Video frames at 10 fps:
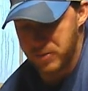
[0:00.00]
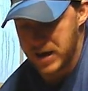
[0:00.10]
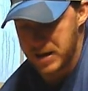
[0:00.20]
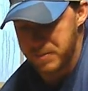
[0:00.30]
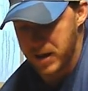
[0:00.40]

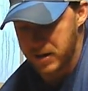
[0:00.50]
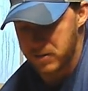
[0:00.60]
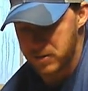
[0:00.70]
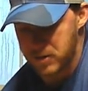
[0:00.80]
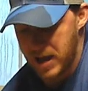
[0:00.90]
Weenie
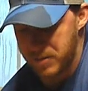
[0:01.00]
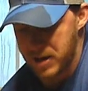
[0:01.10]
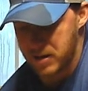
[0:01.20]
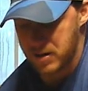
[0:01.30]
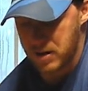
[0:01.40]
Micro
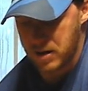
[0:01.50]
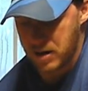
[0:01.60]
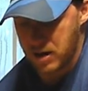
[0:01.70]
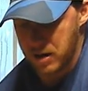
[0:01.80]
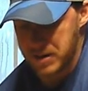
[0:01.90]
Hammock.
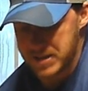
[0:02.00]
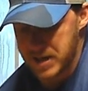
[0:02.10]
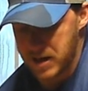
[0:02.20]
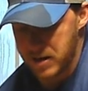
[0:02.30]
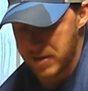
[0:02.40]
He's
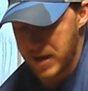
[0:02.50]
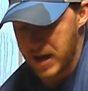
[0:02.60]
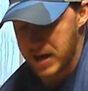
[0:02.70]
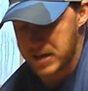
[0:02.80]
carrying that.